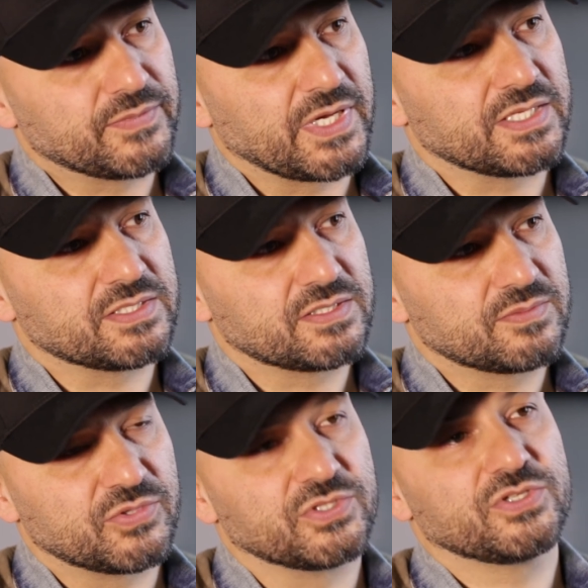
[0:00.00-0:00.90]
as
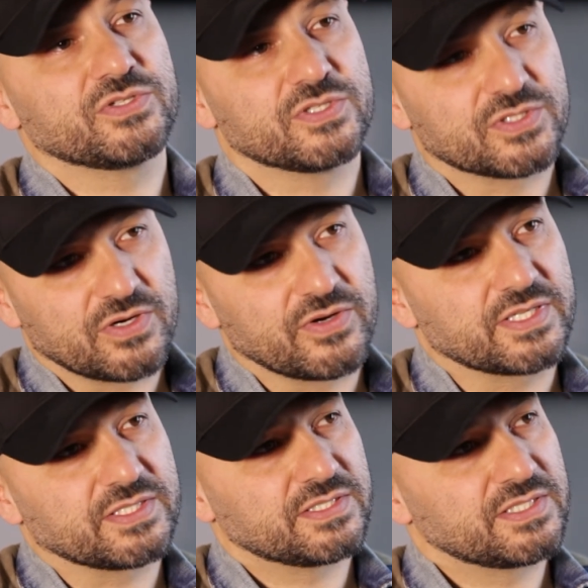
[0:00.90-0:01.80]
producers
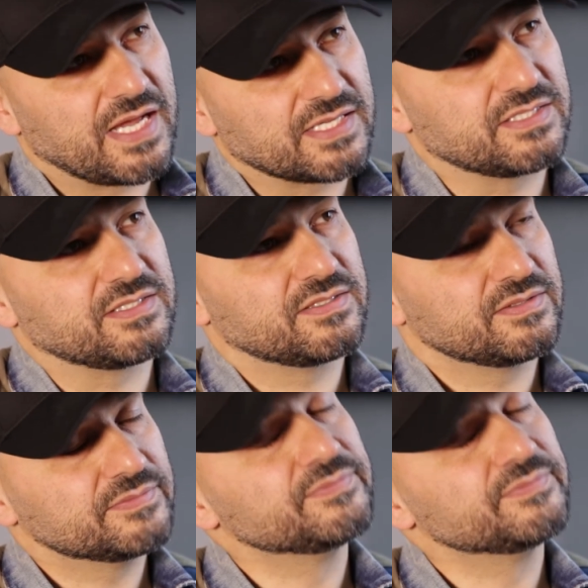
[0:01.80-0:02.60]
directors actors